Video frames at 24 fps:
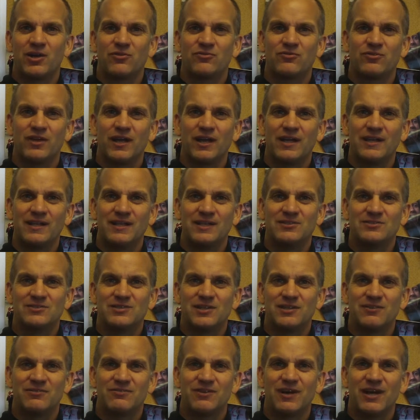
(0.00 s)
Our flight leaves
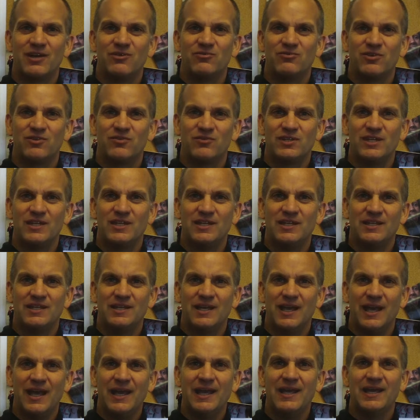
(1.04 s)
at
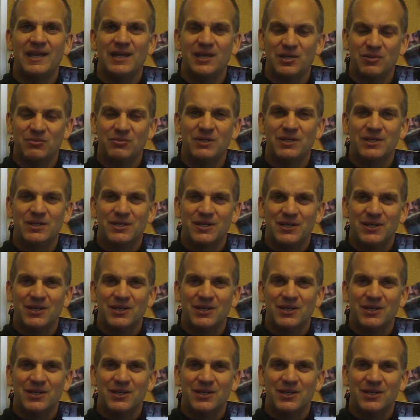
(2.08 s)
5:15 a.m.